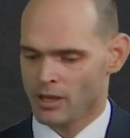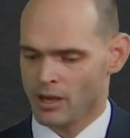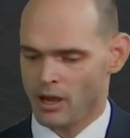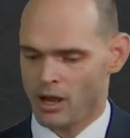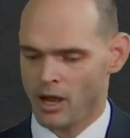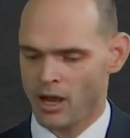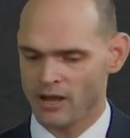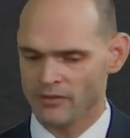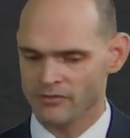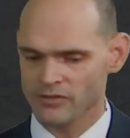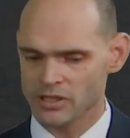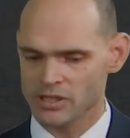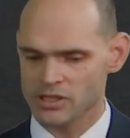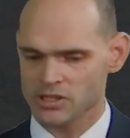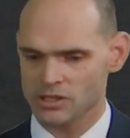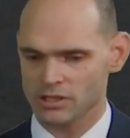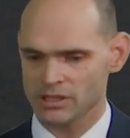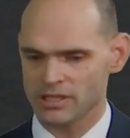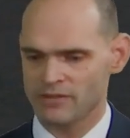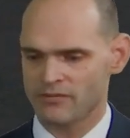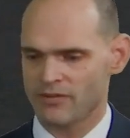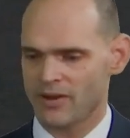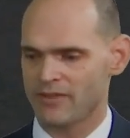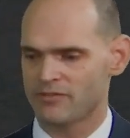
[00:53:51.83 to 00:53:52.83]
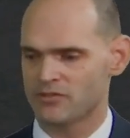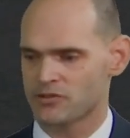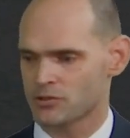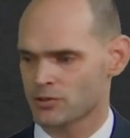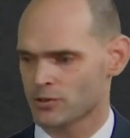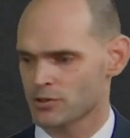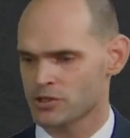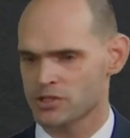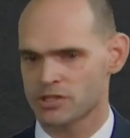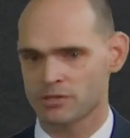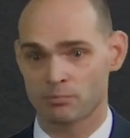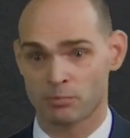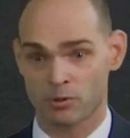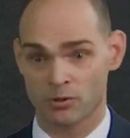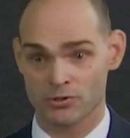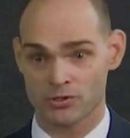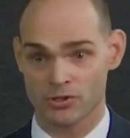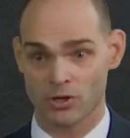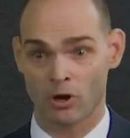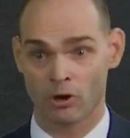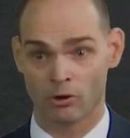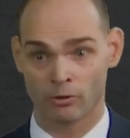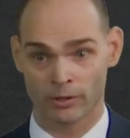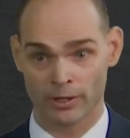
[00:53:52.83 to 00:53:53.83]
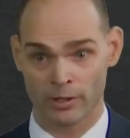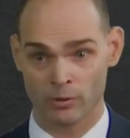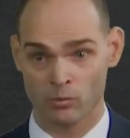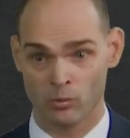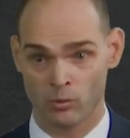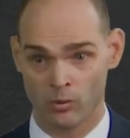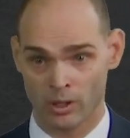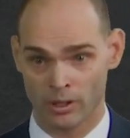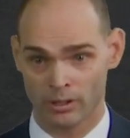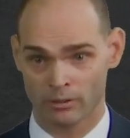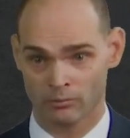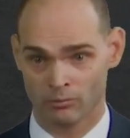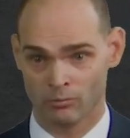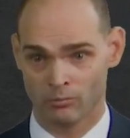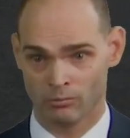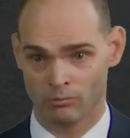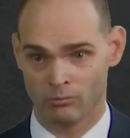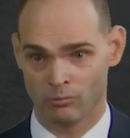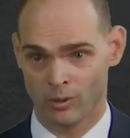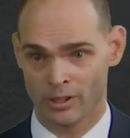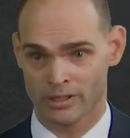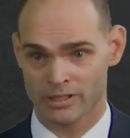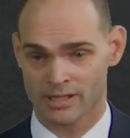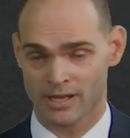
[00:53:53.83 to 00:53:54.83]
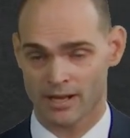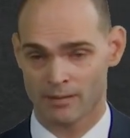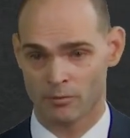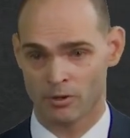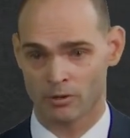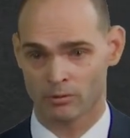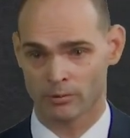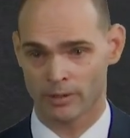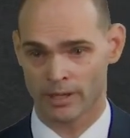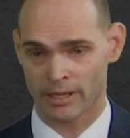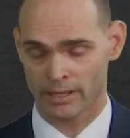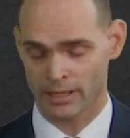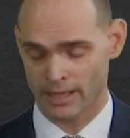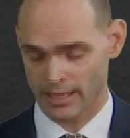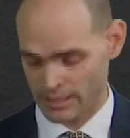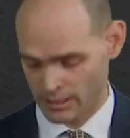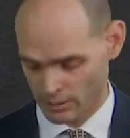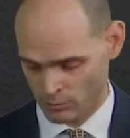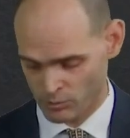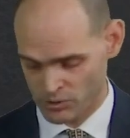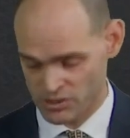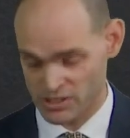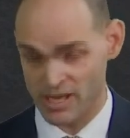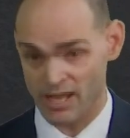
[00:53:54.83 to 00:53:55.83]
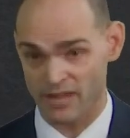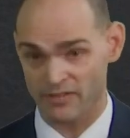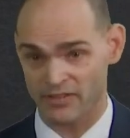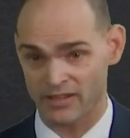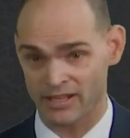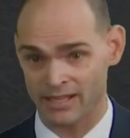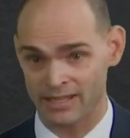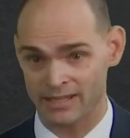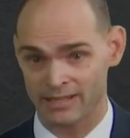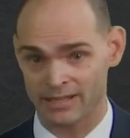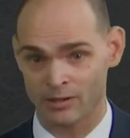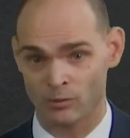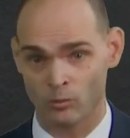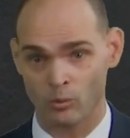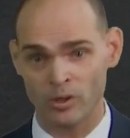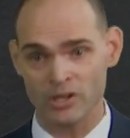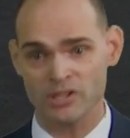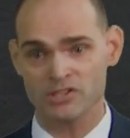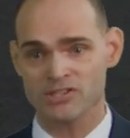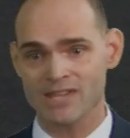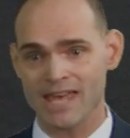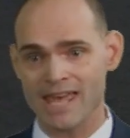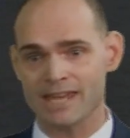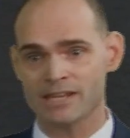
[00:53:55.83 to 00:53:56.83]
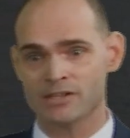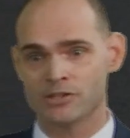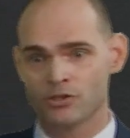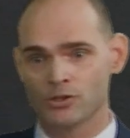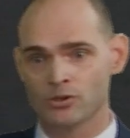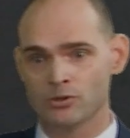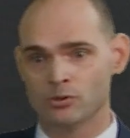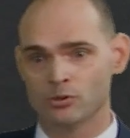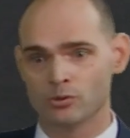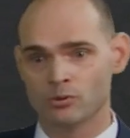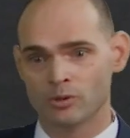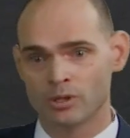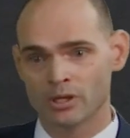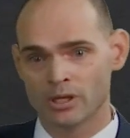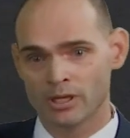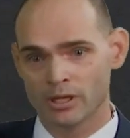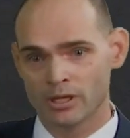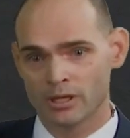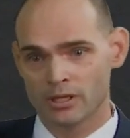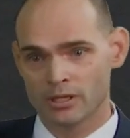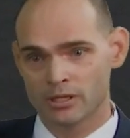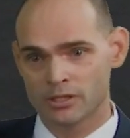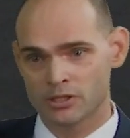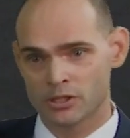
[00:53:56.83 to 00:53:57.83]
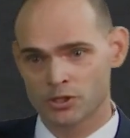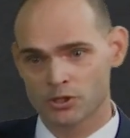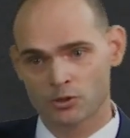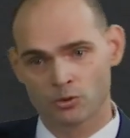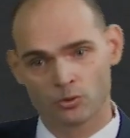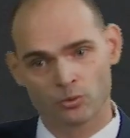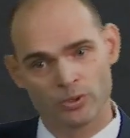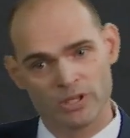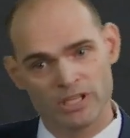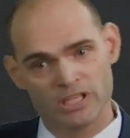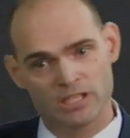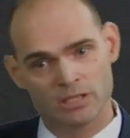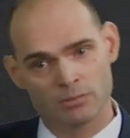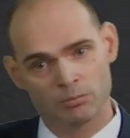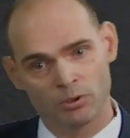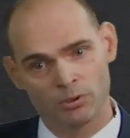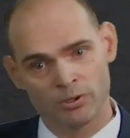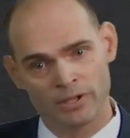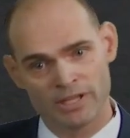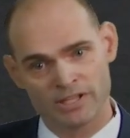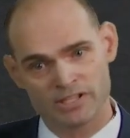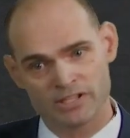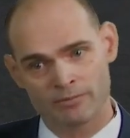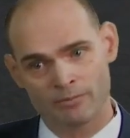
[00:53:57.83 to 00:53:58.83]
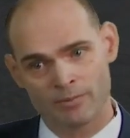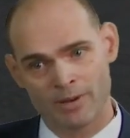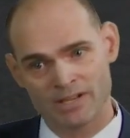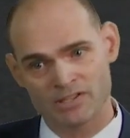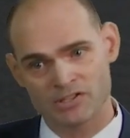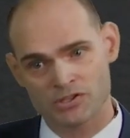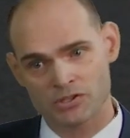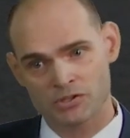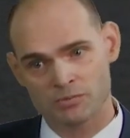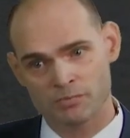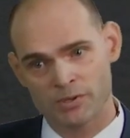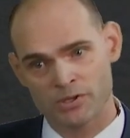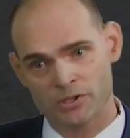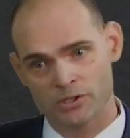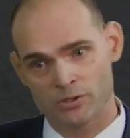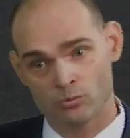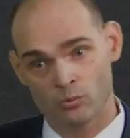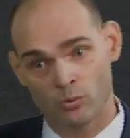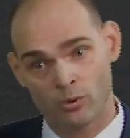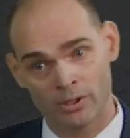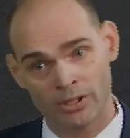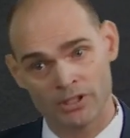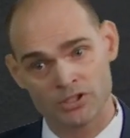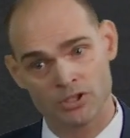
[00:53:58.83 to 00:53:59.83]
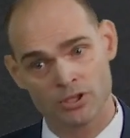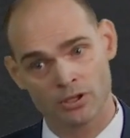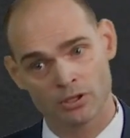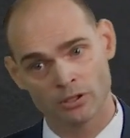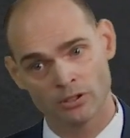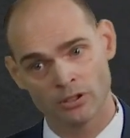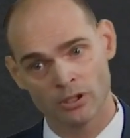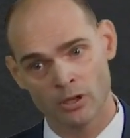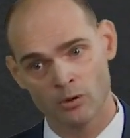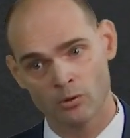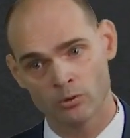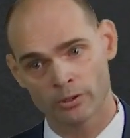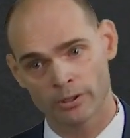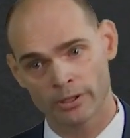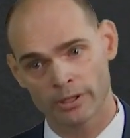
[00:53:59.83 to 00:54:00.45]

obviously, if I've searched the purse already one time already, and there was nothing in there, what does that do to the reasonableness of my suspicion? Well, it's going to lower